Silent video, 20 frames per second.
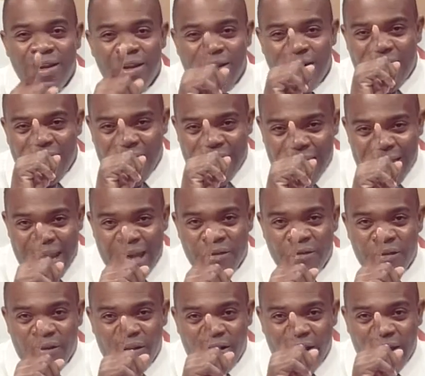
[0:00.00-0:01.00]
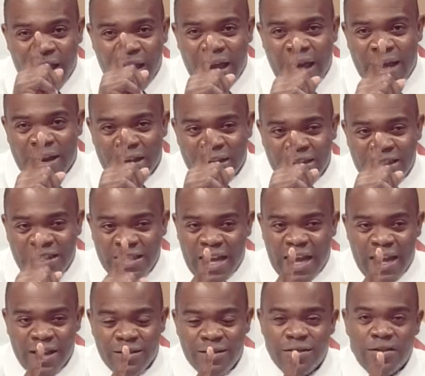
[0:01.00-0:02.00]
they never had a
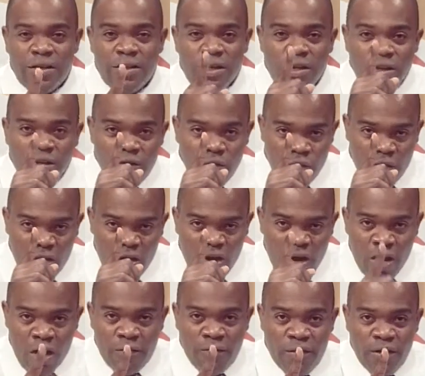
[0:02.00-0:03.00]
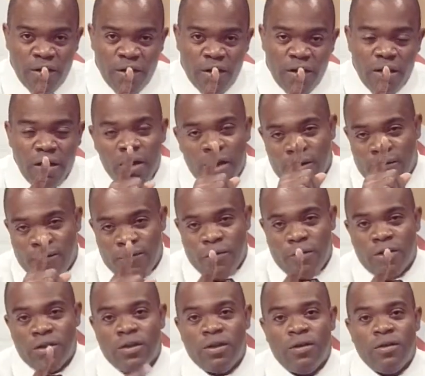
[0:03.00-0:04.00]
chance to govern a
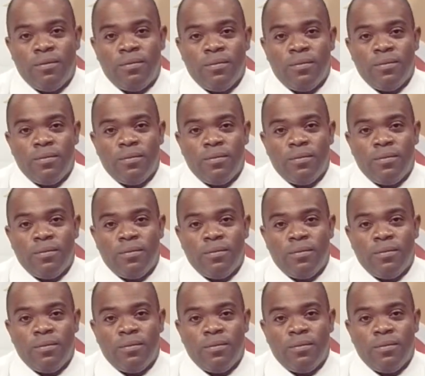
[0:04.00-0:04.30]
full term.